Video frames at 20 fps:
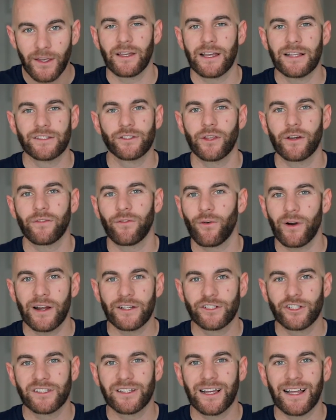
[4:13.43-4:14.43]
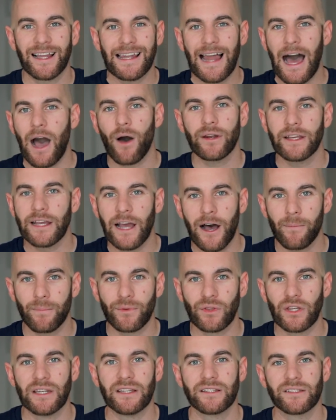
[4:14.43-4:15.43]
And so therefore it's just clouding up
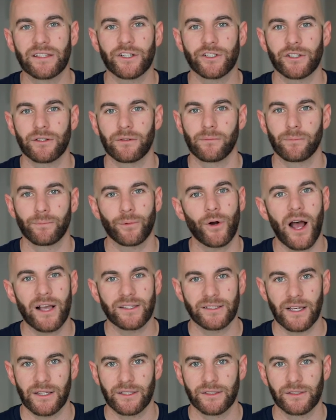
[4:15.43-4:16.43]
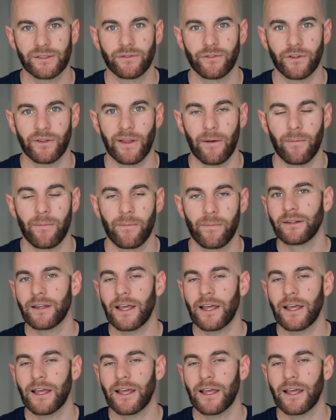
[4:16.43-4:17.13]
the decision process for them.